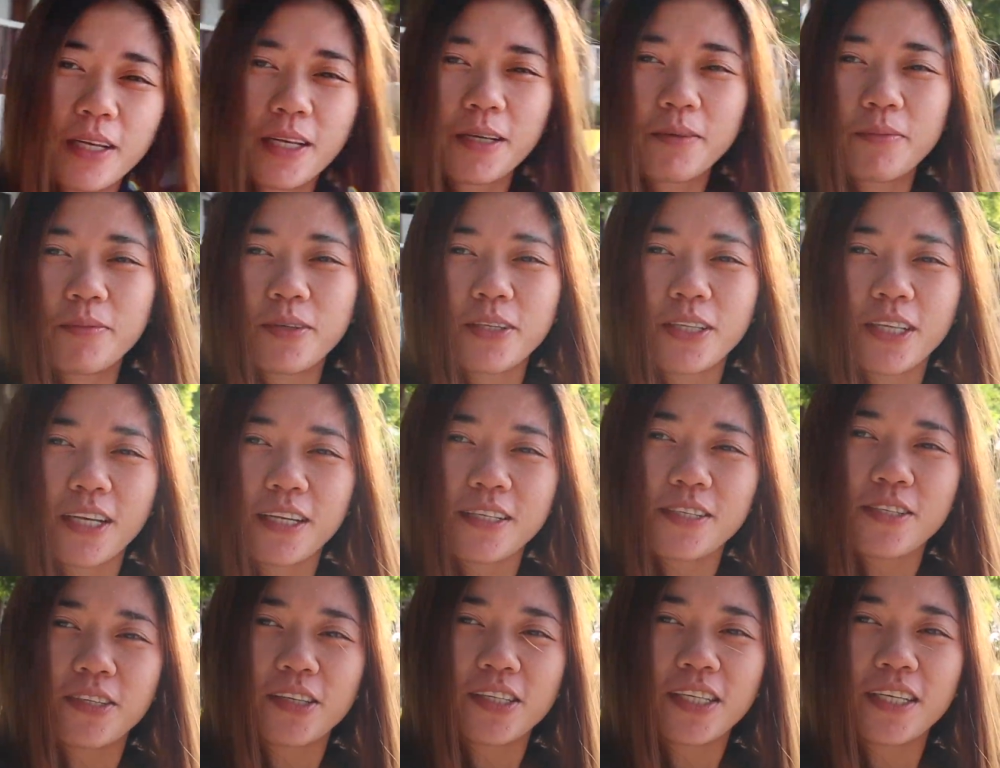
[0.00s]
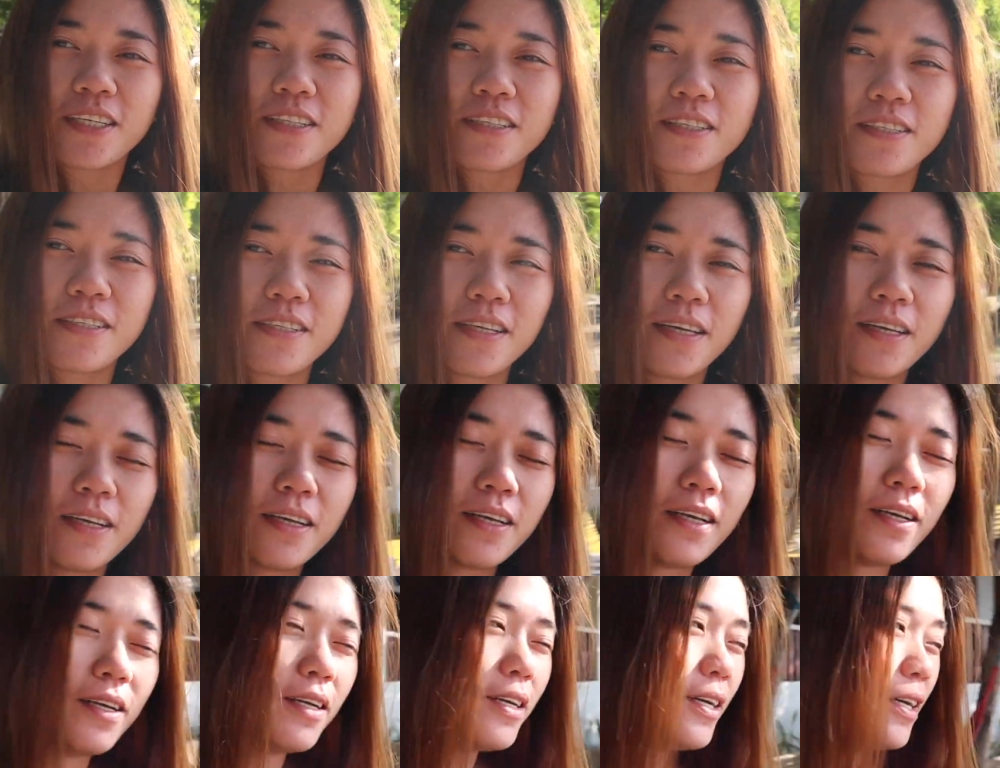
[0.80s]
palibot. As you can
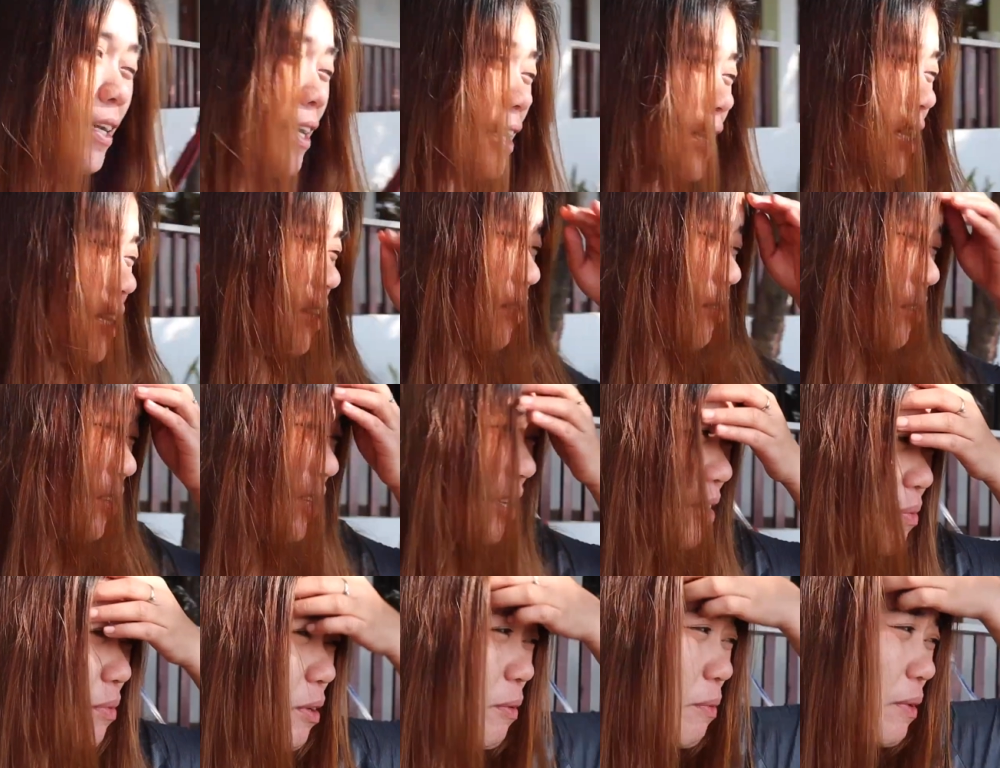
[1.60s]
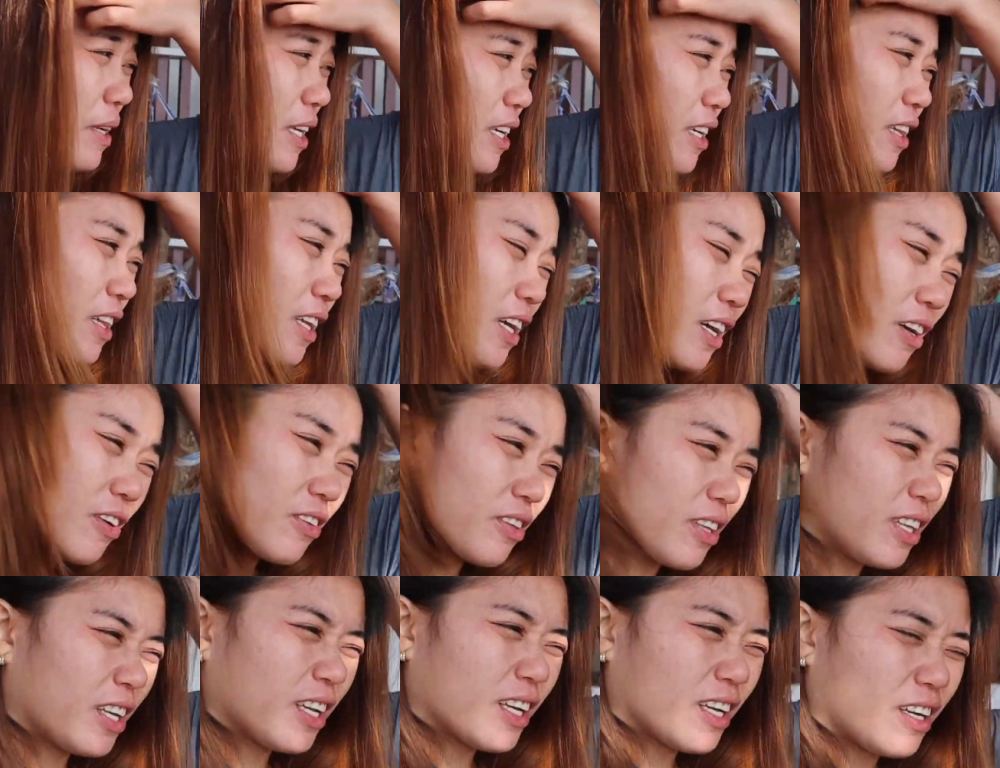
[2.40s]
see, magkami
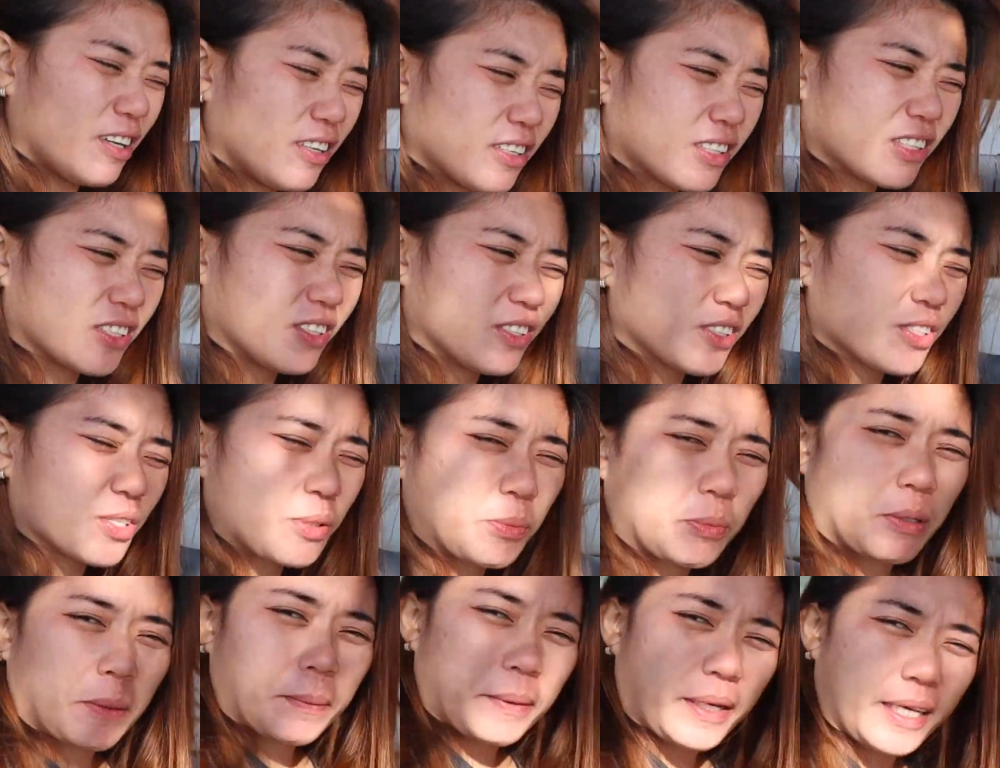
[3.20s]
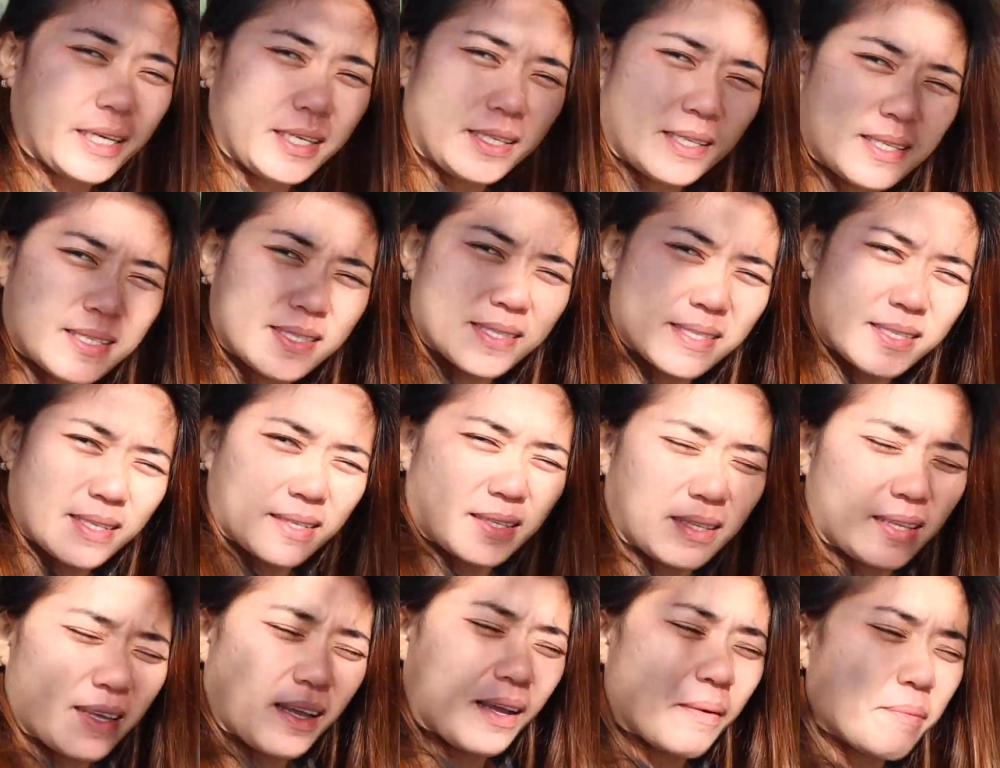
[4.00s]
pigatikaw-tikaw, no? So magpainit
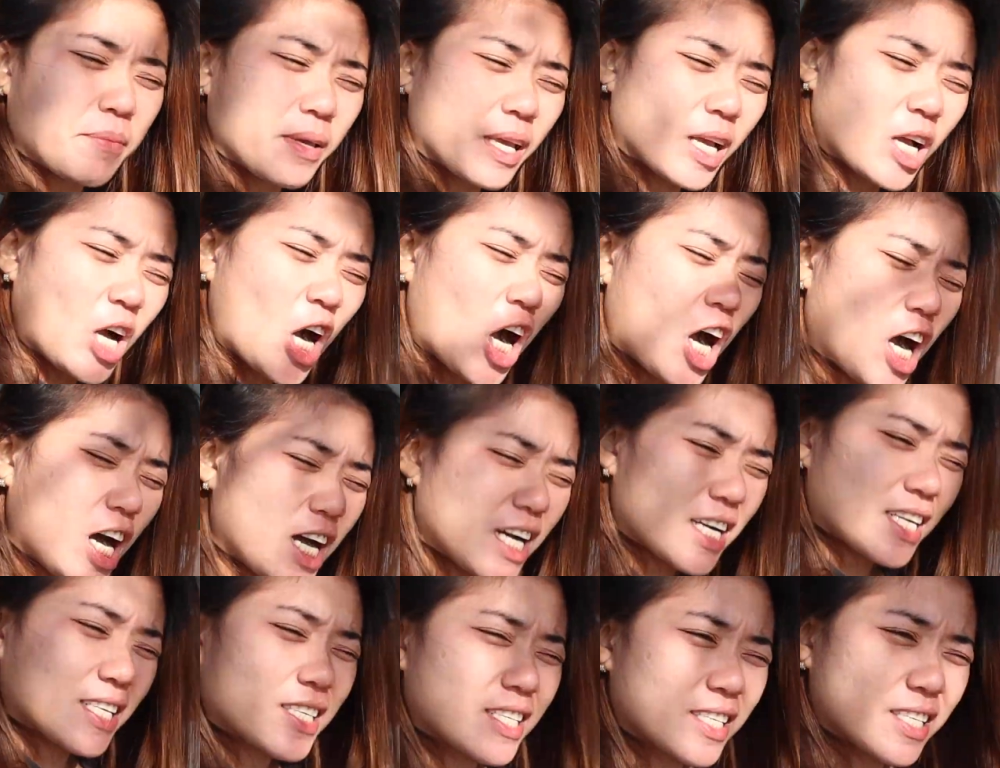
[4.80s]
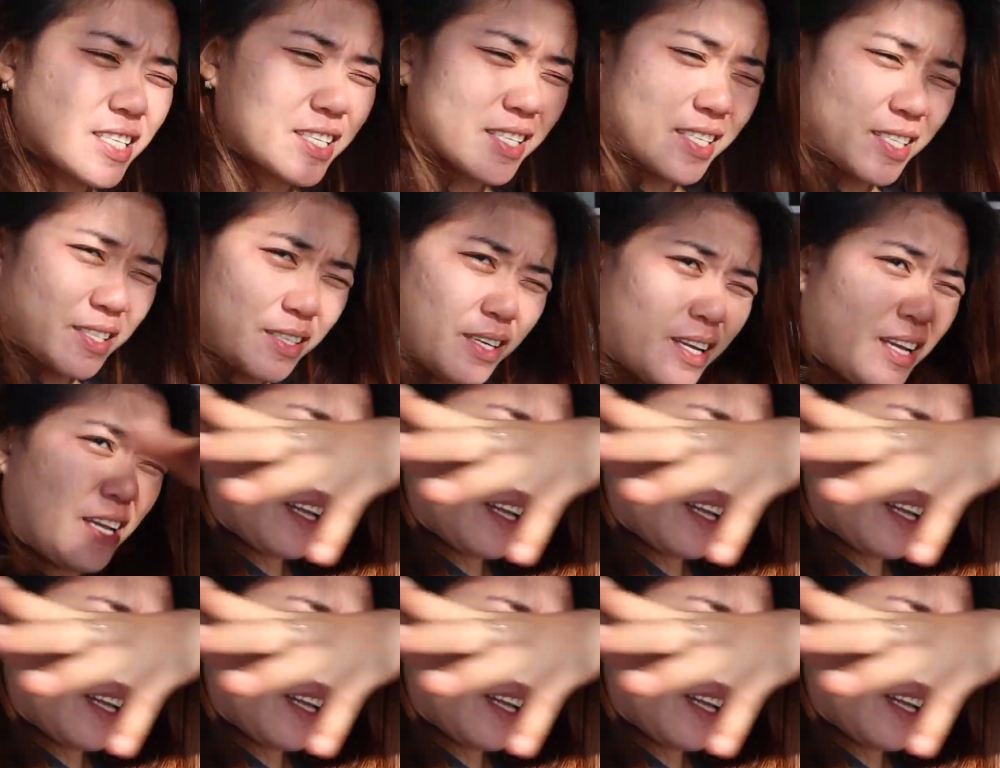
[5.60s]
sa ta because